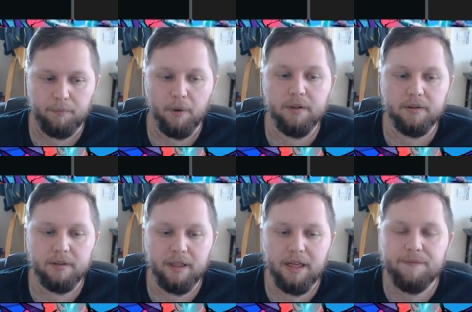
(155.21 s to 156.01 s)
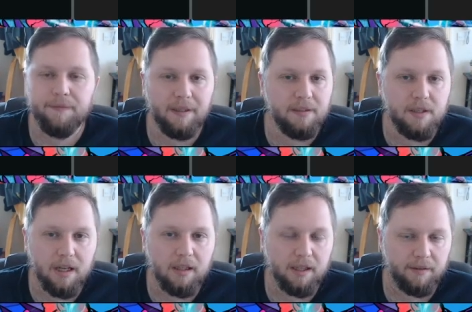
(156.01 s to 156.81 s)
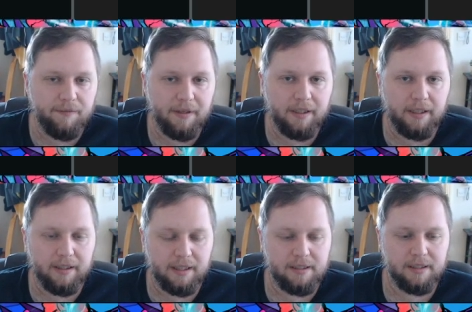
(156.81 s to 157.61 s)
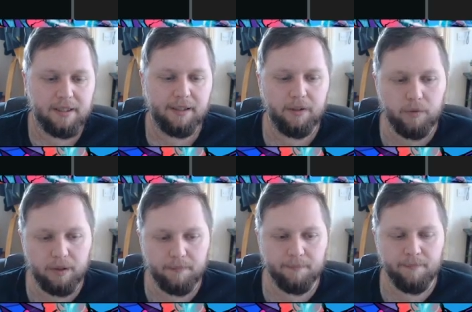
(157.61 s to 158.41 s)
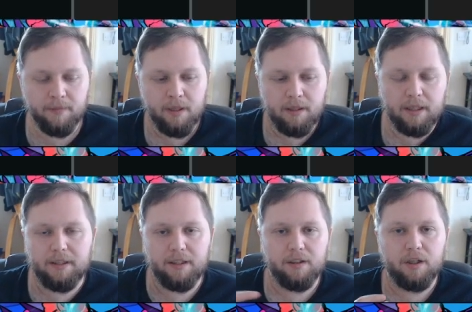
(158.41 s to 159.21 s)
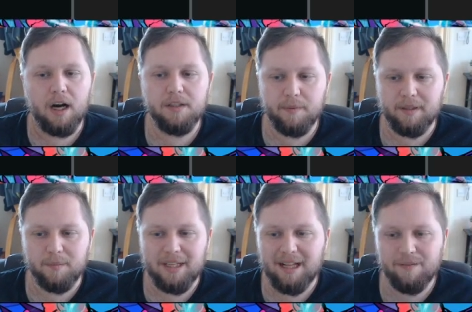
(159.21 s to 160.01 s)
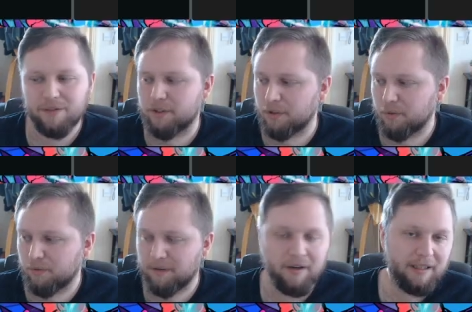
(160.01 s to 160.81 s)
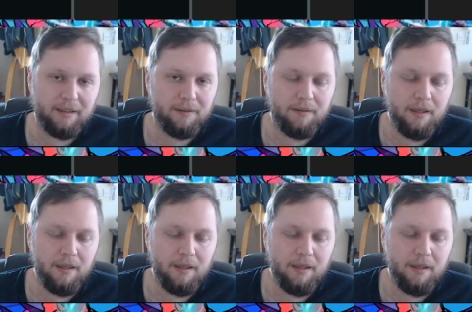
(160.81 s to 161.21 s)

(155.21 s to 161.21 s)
But it feels a lot like Affinity in that sense. Like you can, like the cards by themselves do very little.